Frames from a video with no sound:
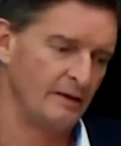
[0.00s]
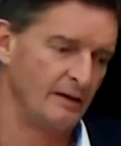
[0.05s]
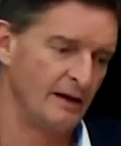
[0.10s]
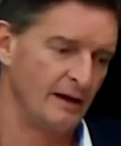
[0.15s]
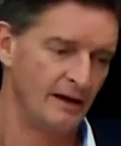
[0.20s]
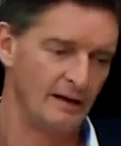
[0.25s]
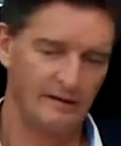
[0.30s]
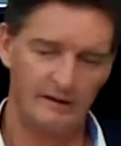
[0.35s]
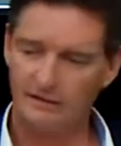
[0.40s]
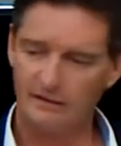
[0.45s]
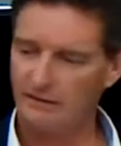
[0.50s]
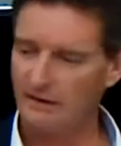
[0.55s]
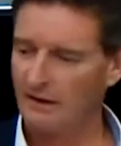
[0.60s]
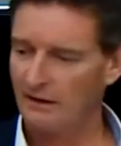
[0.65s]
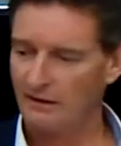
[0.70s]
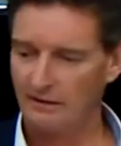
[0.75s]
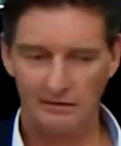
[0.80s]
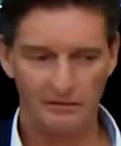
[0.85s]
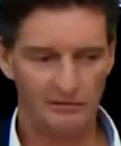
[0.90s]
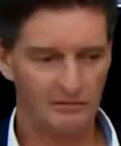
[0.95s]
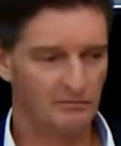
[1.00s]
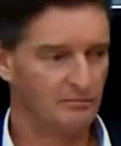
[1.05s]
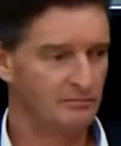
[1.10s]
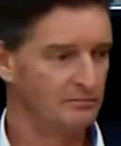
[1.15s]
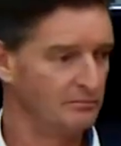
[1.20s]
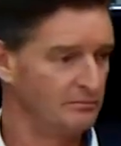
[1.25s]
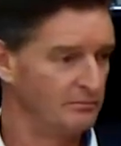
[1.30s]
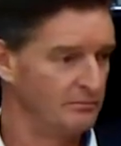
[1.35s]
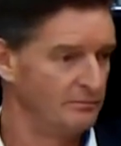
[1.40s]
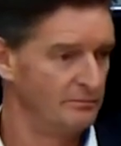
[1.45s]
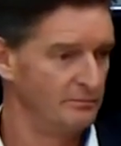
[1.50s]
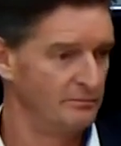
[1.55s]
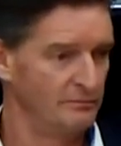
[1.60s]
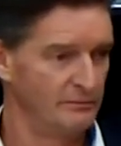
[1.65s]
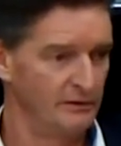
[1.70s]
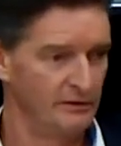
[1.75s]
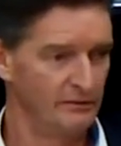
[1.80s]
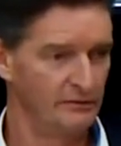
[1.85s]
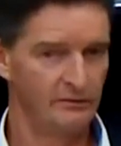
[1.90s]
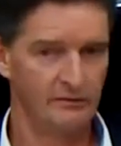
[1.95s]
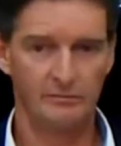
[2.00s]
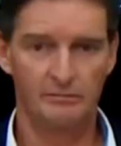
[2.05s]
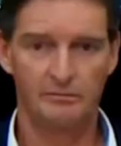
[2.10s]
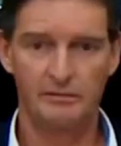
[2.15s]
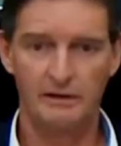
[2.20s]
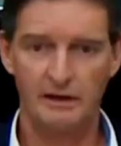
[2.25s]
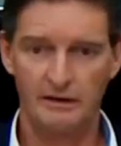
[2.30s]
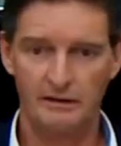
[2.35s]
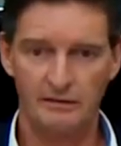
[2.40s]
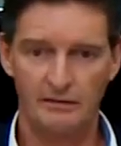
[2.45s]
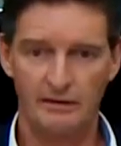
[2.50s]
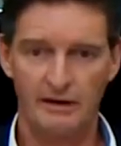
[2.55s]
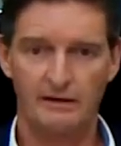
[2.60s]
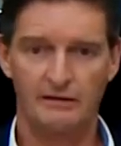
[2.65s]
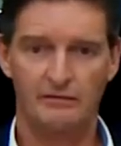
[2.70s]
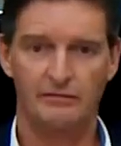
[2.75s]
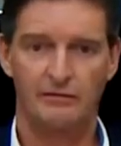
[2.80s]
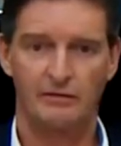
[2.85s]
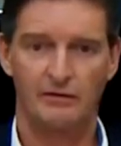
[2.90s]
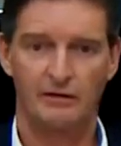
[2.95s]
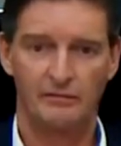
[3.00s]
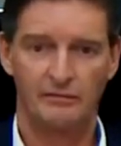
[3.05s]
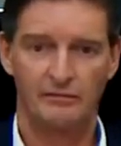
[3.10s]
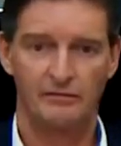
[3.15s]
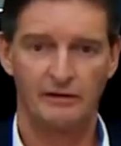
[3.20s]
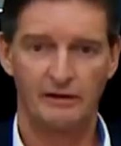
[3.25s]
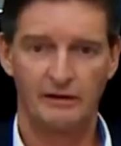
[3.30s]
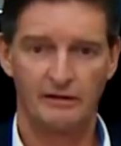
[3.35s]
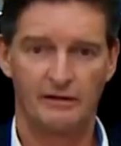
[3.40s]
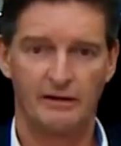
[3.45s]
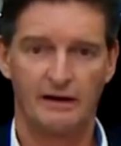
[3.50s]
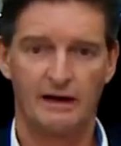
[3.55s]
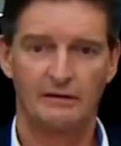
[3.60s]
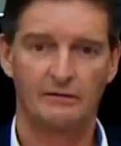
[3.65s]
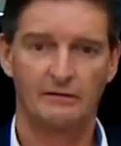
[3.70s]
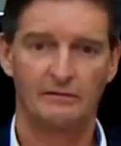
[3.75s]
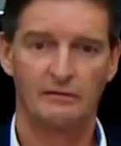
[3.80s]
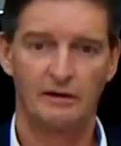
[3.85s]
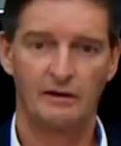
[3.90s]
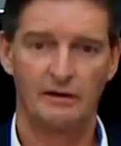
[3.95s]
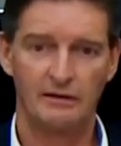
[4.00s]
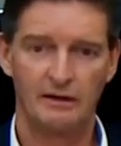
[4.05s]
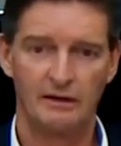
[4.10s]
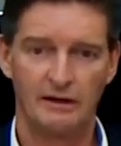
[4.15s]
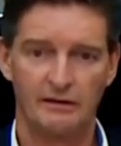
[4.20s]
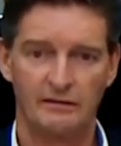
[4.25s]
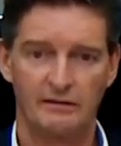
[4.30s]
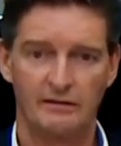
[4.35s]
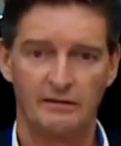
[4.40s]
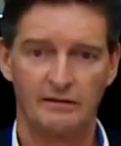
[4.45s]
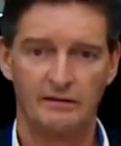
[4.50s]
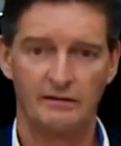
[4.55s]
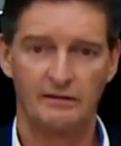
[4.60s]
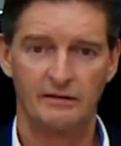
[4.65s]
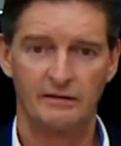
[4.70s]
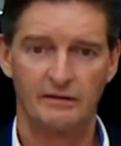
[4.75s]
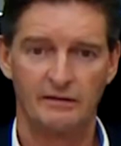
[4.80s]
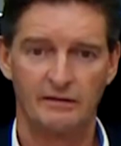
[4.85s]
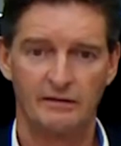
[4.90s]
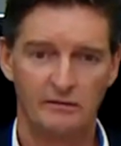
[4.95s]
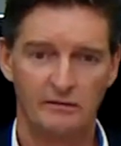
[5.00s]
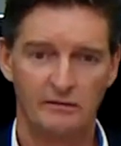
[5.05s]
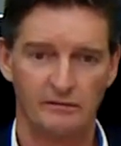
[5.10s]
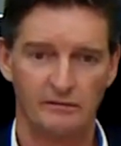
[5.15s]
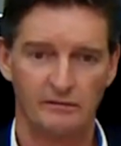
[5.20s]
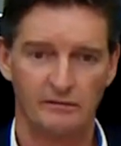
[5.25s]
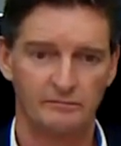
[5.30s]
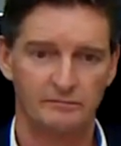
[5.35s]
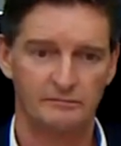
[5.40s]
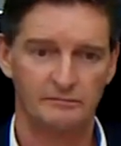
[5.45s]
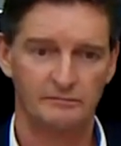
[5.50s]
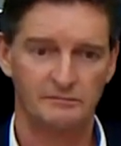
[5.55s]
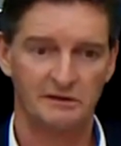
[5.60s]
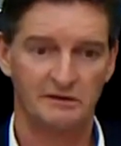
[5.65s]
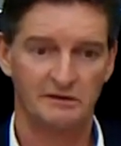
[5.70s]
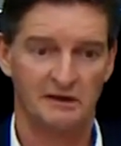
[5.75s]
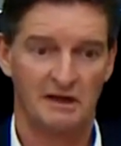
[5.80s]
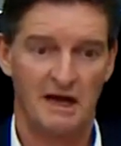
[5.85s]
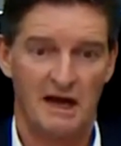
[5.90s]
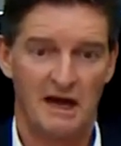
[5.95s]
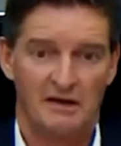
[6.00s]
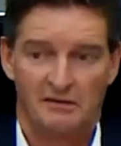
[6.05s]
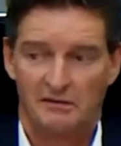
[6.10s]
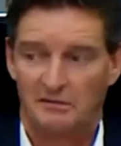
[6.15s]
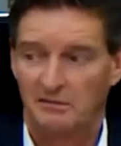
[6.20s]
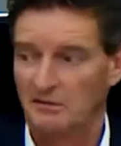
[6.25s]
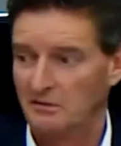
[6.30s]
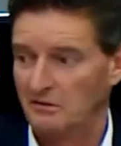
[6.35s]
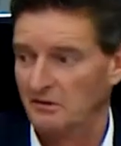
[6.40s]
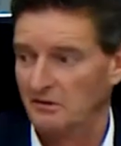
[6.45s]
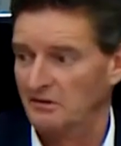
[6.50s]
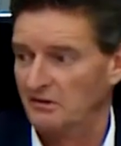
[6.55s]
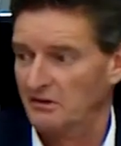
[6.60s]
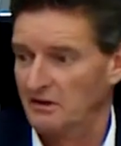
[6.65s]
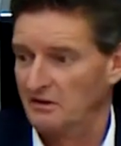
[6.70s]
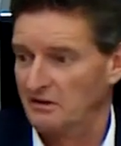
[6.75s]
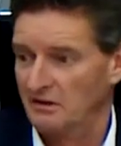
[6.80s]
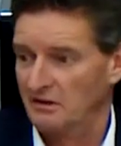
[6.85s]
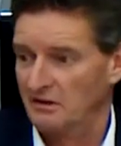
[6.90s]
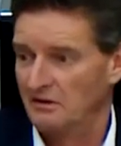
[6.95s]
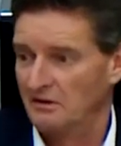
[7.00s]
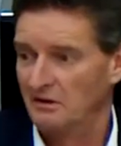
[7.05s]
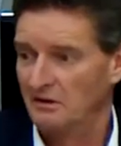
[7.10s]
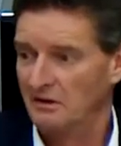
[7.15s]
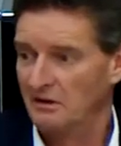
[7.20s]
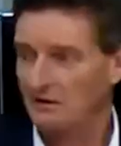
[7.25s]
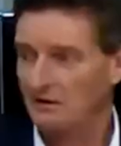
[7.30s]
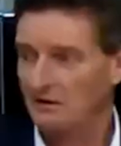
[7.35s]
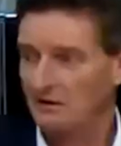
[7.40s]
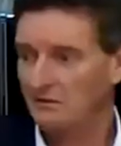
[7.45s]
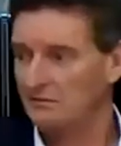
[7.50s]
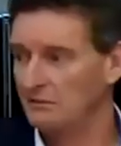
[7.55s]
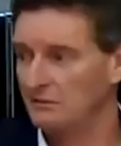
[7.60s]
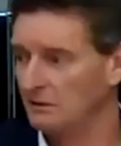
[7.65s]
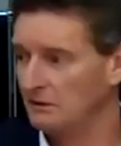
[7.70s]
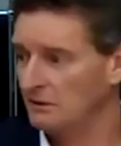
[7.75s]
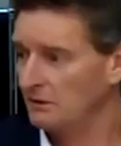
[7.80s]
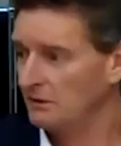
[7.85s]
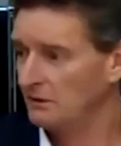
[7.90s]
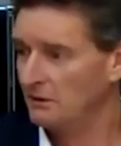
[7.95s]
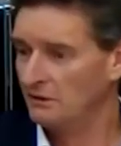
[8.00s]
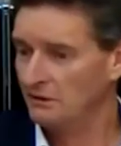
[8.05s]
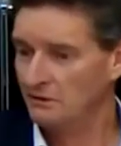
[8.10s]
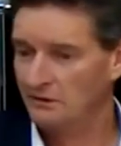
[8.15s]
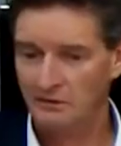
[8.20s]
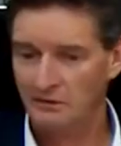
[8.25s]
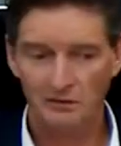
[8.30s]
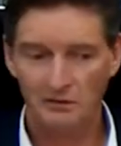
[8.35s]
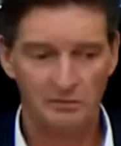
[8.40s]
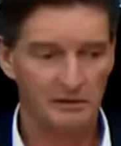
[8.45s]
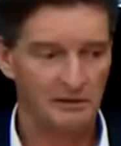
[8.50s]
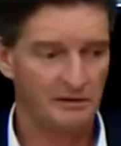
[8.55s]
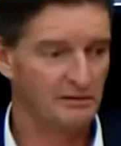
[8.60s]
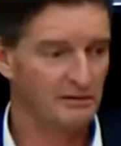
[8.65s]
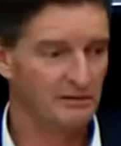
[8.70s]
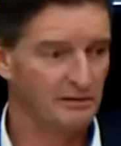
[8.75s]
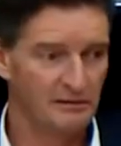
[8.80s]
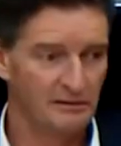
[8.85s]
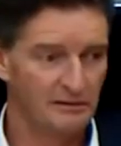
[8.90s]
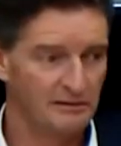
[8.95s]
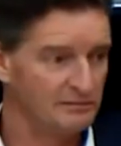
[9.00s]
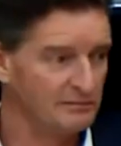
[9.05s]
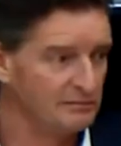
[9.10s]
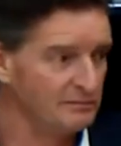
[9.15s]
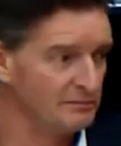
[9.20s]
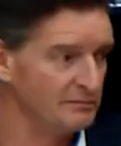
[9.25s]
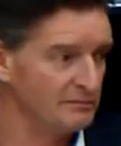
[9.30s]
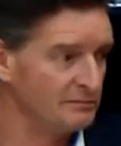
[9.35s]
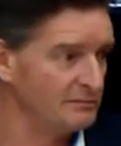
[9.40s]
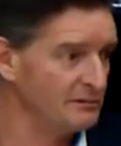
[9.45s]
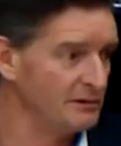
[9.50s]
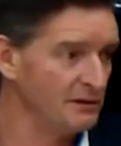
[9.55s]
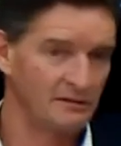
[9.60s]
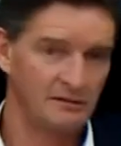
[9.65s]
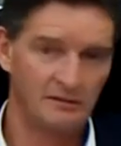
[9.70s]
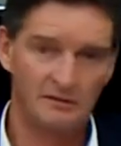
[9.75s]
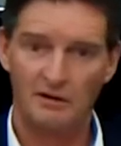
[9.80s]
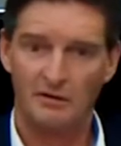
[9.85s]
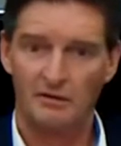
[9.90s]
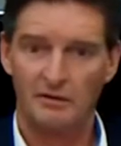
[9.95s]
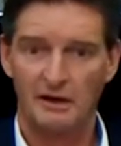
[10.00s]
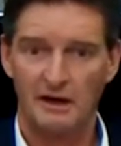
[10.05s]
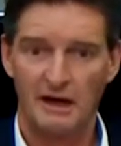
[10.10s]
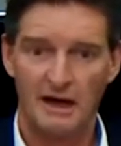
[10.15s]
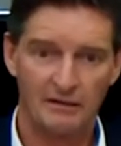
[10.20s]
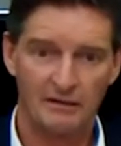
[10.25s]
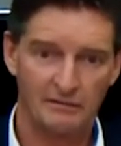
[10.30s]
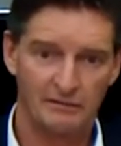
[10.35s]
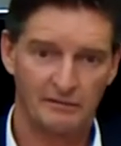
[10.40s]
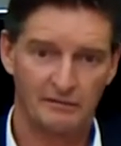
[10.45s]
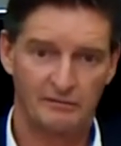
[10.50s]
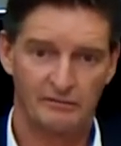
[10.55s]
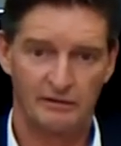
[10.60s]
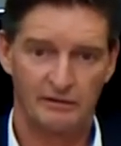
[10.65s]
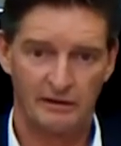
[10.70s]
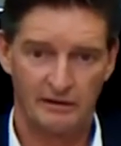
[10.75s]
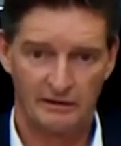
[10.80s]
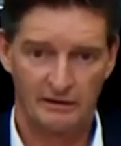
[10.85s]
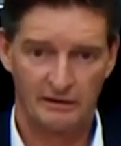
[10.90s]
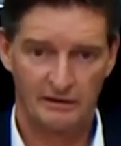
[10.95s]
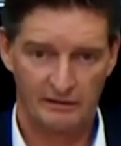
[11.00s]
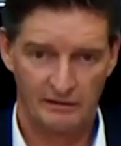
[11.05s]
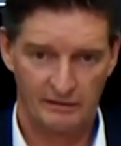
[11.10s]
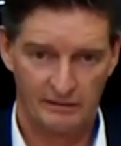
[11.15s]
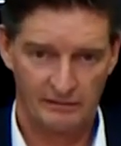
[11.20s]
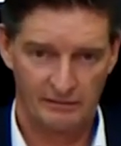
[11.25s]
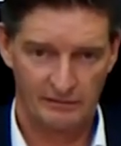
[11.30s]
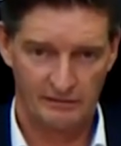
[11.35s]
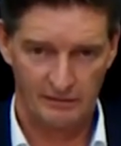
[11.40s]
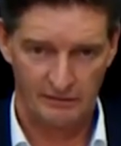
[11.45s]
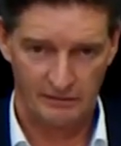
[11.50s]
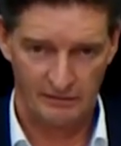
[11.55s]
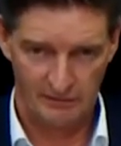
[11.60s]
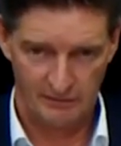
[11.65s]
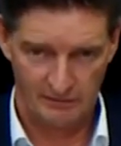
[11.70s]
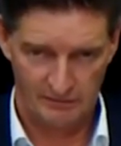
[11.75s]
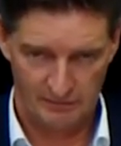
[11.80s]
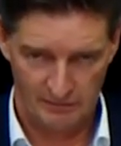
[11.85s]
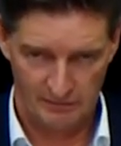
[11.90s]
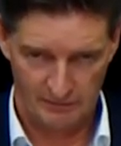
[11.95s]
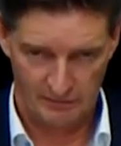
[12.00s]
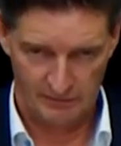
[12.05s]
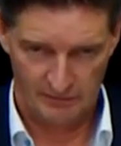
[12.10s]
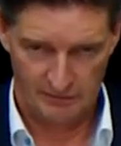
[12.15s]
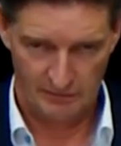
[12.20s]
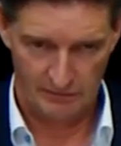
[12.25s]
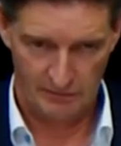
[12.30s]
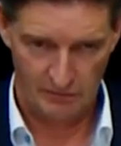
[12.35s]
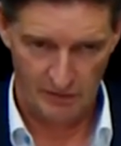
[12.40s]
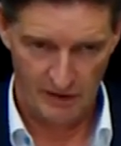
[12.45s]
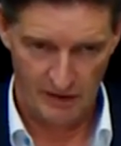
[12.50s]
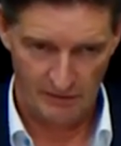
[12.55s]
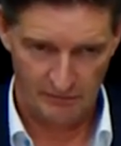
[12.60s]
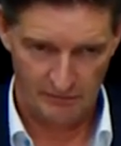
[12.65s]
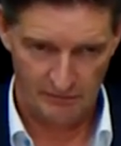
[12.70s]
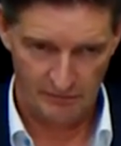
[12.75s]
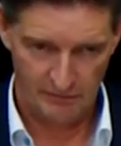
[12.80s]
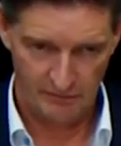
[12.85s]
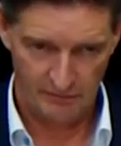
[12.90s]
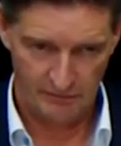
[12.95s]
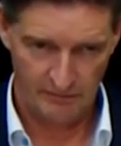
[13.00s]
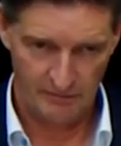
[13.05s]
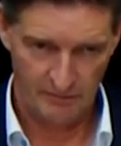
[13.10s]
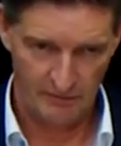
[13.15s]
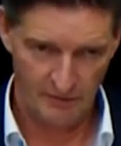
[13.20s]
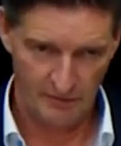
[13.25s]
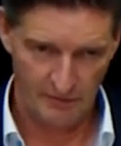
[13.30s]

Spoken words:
There they tell you, this is a big, great firm, figure out where you get the information. So the guys who were just sitting in a little cubicle and not going out and figuring, and you have to,